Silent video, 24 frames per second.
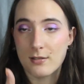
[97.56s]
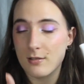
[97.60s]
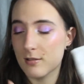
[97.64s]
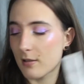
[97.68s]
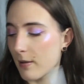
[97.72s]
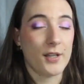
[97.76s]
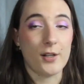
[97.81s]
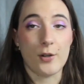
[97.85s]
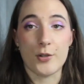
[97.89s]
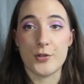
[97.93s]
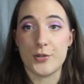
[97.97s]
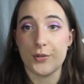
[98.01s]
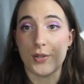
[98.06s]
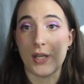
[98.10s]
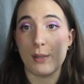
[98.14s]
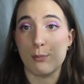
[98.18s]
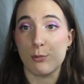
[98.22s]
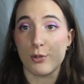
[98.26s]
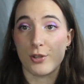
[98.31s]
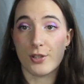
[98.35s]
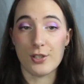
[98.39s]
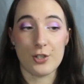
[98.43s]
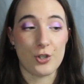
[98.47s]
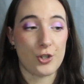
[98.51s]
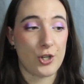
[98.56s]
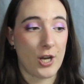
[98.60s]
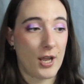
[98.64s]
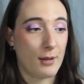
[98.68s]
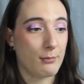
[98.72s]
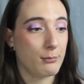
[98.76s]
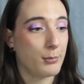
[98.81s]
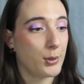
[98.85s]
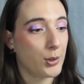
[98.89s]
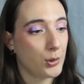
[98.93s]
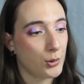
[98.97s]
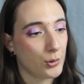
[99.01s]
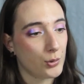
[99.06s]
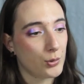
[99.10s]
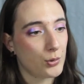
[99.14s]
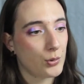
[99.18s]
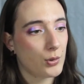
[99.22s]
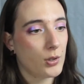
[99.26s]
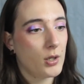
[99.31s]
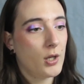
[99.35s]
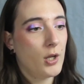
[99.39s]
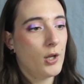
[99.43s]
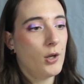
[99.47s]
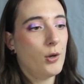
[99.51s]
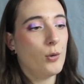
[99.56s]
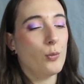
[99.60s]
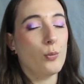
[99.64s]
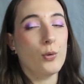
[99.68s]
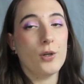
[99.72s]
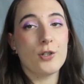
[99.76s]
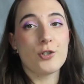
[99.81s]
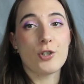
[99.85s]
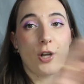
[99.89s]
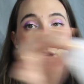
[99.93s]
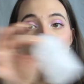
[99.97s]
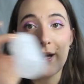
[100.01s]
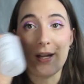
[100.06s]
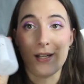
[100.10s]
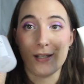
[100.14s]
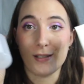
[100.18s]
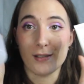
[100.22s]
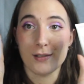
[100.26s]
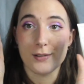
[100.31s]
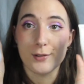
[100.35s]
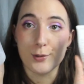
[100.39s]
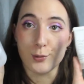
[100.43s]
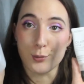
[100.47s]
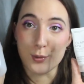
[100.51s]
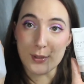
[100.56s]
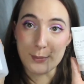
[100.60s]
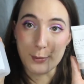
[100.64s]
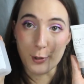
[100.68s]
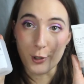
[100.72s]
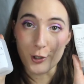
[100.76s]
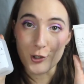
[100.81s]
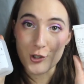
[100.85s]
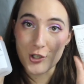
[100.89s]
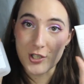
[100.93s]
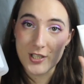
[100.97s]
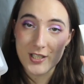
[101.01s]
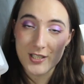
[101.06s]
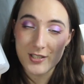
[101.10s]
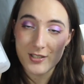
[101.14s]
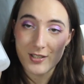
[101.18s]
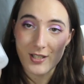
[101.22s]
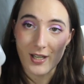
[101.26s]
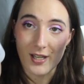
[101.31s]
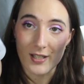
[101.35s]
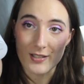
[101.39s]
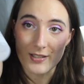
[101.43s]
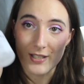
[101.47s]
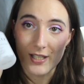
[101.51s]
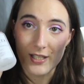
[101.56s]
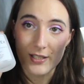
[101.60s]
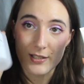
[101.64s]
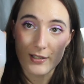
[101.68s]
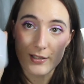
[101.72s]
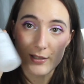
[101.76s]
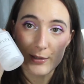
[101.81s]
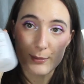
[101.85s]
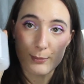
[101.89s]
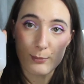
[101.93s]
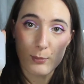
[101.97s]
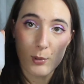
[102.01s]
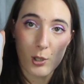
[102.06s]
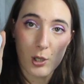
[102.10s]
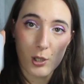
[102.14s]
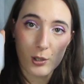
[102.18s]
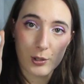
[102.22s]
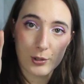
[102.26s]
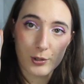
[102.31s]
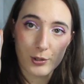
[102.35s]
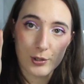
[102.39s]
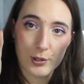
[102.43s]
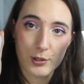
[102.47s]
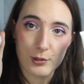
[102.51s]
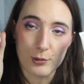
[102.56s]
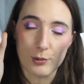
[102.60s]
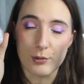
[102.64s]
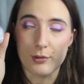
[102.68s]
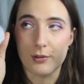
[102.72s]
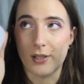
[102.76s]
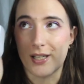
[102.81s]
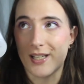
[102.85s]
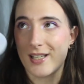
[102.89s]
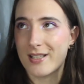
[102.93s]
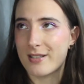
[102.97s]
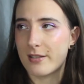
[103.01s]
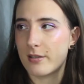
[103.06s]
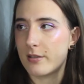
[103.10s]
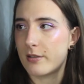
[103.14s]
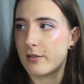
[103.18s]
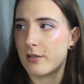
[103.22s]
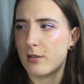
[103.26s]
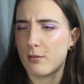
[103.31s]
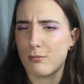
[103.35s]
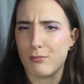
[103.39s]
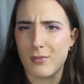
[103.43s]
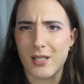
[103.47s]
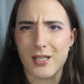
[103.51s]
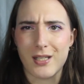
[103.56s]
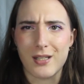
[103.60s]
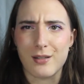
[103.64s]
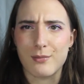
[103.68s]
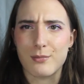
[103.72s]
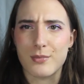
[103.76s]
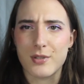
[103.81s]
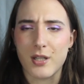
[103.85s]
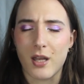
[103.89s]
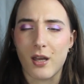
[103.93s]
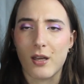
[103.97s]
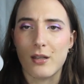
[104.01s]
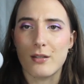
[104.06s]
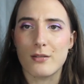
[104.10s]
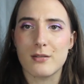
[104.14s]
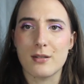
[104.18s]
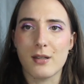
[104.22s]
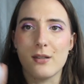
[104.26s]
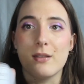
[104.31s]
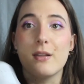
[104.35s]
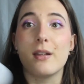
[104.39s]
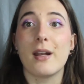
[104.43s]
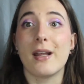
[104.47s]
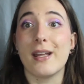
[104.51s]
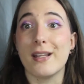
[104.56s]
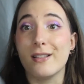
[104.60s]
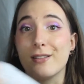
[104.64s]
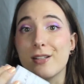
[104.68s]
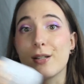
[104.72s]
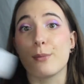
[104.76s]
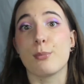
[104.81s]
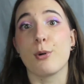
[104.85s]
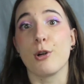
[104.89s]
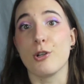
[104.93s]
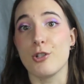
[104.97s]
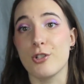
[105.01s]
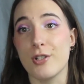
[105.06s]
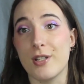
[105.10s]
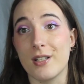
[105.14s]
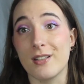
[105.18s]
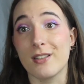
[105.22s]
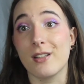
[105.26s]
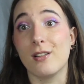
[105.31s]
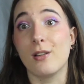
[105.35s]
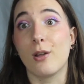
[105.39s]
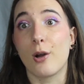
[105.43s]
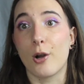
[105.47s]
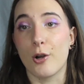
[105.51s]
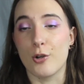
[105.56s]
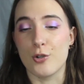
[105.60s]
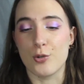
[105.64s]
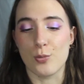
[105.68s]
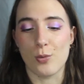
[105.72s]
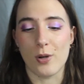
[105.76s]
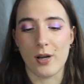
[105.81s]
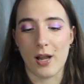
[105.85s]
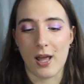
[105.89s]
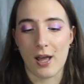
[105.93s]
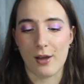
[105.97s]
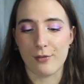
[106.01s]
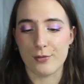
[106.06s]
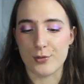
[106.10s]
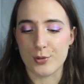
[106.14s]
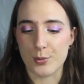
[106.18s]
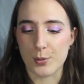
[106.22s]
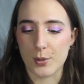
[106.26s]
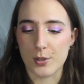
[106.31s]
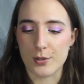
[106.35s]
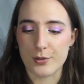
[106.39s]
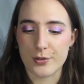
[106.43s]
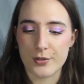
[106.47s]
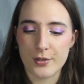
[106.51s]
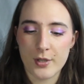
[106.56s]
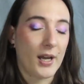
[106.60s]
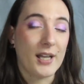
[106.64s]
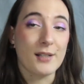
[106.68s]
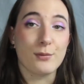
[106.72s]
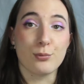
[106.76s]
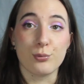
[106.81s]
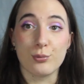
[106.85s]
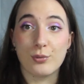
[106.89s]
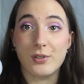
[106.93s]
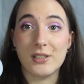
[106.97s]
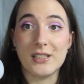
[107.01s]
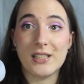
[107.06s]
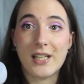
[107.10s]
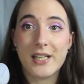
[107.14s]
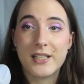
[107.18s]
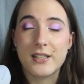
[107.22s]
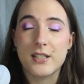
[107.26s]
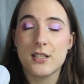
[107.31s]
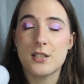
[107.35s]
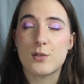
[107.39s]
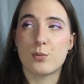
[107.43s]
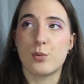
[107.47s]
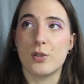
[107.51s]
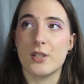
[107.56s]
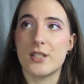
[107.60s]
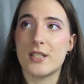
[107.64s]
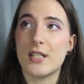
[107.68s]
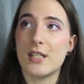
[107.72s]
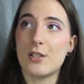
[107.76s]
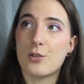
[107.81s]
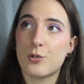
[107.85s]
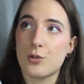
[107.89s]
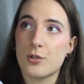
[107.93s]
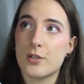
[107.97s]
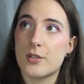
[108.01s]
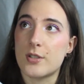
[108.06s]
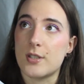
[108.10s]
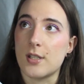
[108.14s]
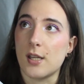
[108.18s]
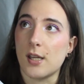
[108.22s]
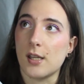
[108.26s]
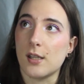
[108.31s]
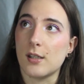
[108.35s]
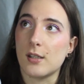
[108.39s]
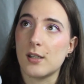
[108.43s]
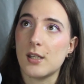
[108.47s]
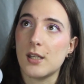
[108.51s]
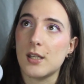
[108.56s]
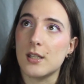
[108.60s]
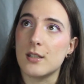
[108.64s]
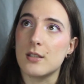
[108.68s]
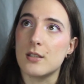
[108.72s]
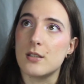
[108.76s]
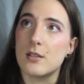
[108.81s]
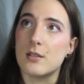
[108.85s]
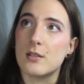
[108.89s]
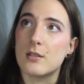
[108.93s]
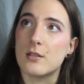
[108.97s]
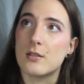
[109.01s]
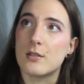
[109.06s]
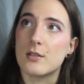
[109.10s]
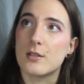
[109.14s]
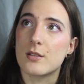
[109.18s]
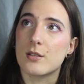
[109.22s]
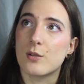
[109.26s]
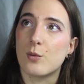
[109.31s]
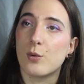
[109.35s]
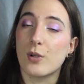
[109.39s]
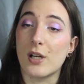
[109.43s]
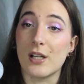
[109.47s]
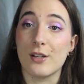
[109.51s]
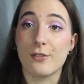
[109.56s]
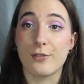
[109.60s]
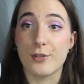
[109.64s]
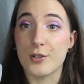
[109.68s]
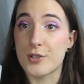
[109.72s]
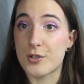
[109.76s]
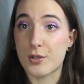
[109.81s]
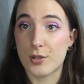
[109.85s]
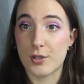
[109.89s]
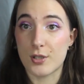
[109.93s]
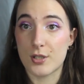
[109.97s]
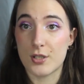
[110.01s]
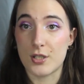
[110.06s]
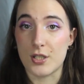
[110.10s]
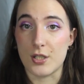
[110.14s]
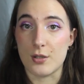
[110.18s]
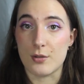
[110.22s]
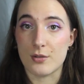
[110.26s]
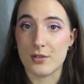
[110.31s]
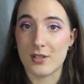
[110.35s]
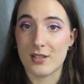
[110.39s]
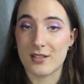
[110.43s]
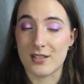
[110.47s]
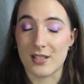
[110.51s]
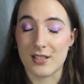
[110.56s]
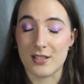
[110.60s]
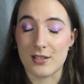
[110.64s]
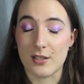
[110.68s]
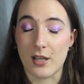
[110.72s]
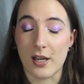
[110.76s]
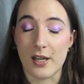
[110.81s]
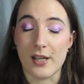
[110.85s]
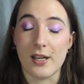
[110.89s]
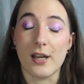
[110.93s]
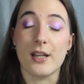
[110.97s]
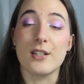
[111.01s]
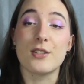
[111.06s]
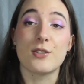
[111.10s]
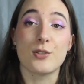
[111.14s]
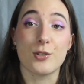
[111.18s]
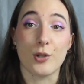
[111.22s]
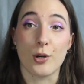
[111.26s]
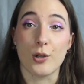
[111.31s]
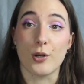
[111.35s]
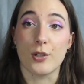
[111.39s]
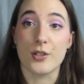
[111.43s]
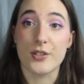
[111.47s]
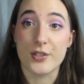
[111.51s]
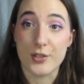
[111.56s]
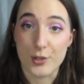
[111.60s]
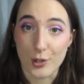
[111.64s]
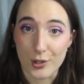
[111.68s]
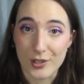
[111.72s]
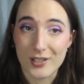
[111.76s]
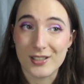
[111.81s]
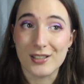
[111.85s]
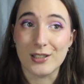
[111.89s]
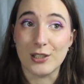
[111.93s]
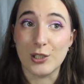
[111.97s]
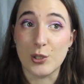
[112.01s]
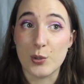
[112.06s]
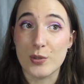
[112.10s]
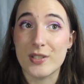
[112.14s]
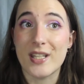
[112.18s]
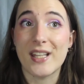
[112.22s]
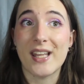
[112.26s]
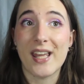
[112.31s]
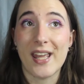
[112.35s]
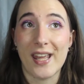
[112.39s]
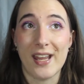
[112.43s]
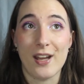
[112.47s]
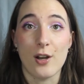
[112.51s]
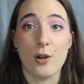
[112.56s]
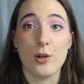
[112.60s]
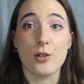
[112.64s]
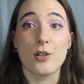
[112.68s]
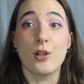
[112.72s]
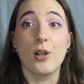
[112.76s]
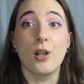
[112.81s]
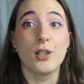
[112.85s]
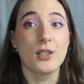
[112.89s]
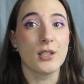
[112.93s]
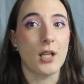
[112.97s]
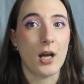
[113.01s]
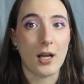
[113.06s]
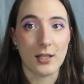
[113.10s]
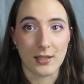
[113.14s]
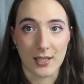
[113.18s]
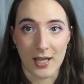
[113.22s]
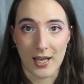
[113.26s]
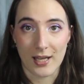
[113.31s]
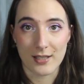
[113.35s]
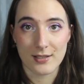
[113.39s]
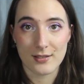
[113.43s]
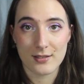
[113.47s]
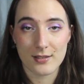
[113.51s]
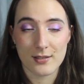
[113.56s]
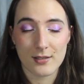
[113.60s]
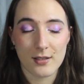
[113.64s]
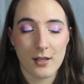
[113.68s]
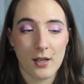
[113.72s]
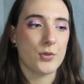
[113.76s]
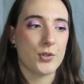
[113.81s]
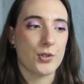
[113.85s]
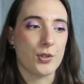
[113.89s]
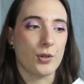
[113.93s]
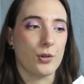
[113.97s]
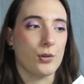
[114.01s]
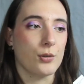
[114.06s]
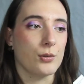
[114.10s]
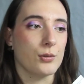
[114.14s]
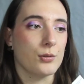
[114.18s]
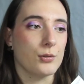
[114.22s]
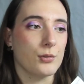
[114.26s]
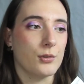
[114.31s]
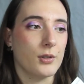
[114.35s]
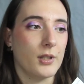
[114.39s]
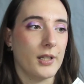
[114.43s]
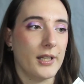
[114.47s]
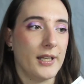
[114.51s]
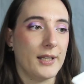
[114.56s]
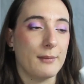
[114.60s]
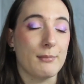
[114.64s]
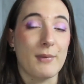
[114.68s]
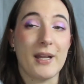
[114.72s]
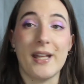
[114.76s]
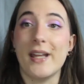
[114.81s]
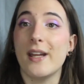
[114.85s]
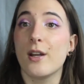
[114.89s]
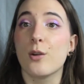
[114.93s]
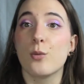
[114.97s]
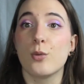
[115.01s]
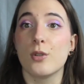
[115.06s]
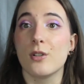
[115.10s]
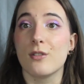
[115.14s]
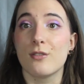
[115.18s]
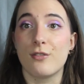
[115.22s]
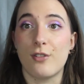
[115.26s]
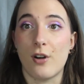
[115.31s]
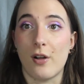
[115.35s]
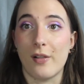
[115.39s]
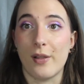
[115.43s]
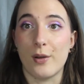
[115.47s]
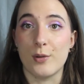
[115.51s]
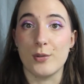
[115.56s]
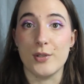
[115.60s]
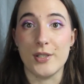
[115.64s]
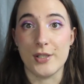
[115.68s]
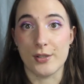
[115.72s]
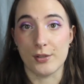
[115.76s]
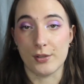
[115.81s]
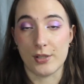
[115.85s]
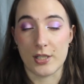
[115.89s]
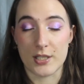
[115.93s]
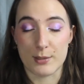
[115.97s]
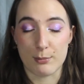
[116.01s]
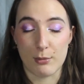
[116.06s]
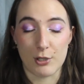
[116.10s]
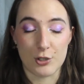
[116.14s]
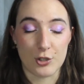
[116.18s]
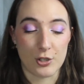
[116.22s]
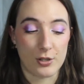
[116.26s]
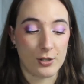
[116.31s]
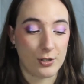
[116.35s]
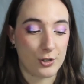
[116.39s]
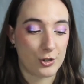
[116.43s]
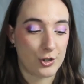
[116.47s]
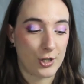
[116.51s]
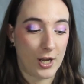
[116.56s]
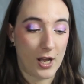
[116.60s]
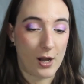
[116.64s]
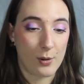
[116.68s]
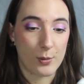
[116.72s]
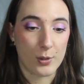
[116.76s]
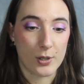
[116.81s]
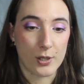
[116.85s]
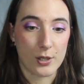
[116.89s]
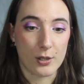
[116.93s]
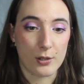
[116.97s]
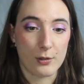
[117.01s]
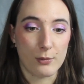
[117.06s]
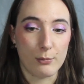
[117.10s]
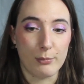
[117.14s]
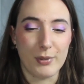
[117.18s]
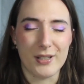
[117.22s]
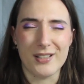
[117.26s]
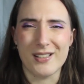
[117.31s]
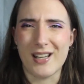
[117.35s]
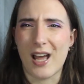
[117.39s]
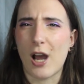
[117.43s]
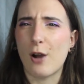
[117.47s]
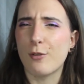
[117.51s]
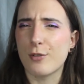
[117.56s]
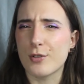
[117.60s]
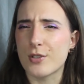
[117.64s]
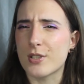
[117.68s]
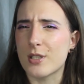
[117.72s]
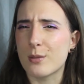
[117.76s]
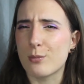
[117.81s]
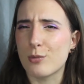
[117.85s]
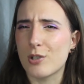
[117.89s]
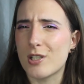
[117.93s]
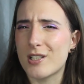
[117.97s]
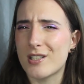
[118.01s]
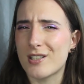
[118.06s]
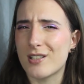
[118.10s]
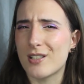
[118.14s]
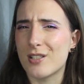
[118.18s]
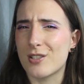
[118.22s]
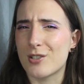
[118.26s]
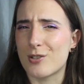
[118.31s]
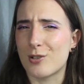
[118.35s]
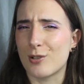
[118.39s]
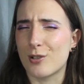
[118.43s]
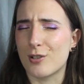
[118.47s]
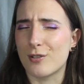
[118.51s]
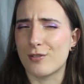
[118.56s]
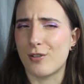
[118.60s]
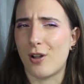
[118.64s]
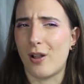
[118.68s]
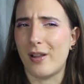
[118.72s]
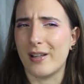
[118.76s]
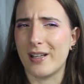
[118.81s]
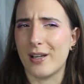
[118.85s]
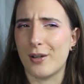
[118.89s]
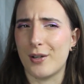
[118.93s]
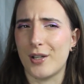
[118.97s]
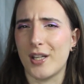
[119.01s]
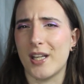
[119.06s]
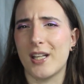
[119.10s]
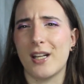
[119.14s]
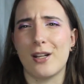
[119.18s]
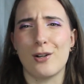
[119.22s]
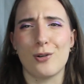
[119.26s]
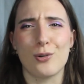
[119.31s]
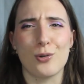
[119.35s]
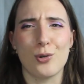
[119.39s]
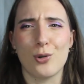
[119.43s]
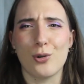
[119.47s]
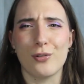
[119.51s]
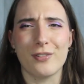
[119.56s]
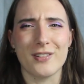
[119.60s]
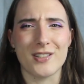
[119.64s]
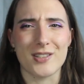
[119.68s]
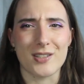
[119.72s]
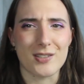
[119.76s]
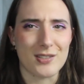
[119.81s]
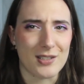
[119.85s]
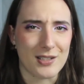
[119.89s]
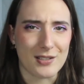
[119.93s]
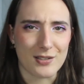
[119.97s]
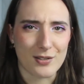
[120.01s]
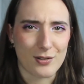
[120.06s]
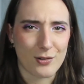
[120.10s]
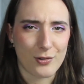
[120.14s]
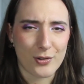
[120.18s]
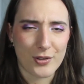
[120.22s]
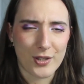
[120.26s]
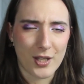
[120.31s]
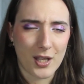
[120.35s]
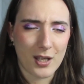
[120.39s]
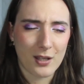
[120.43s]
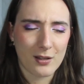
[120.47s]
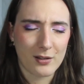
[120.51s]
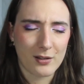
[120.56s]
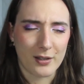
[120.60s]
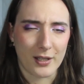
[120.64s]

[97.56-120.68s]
It also came with the shampoo, which I repurchased as a smaller, or I guess this is the medium size, and then I ended up purchasing the large one afterwards. I really like this. What's interesting is when I first started to use this, I started losing hair a lot less. So like my hair wouldn't fall out nearly as much in the shower, but now for some reason it started falling out again. I don't know if it's a seasonal thing.